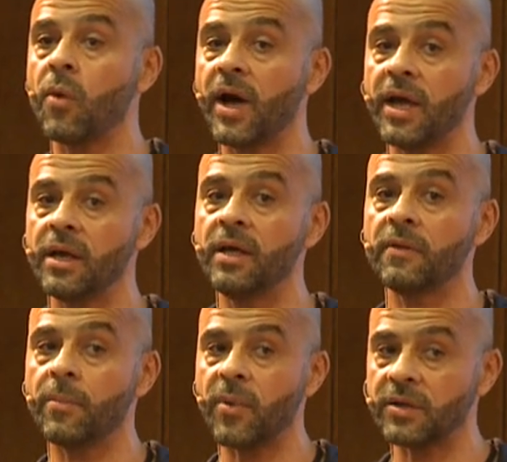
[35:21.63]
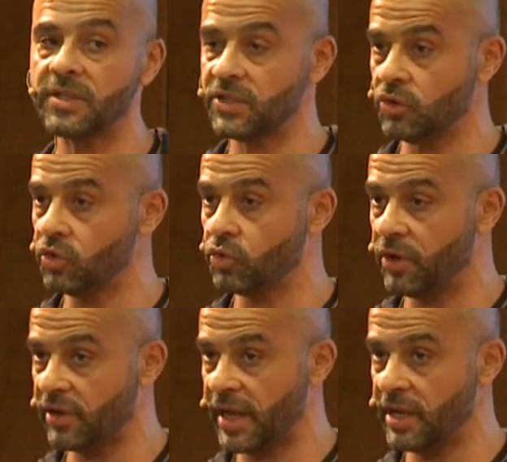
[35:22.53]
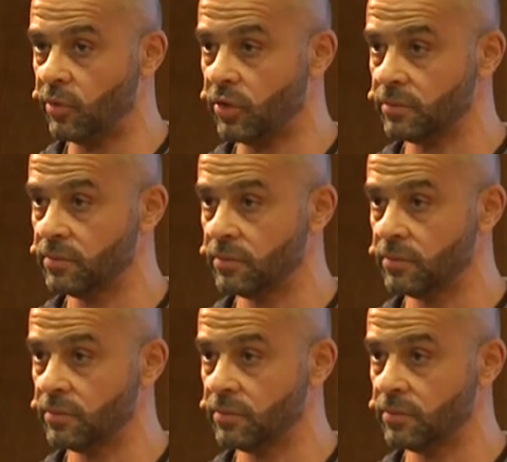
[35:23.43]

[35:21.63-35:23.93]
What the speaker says: while, the parties don't work anymore.